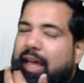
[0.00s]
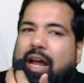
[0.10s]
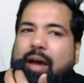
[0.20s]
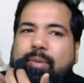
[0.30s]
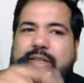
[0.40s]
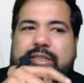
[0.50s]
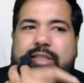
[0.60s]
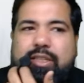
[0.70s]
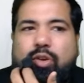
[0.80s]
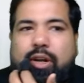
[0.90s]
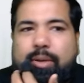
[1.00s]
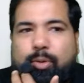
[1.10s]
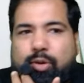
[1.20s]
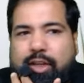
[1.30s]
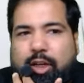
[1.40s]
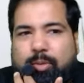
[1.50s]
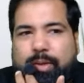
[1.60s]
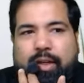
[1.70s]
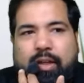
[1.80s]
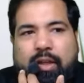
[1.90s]
And how much does this contribute to the
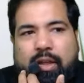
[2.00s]
government?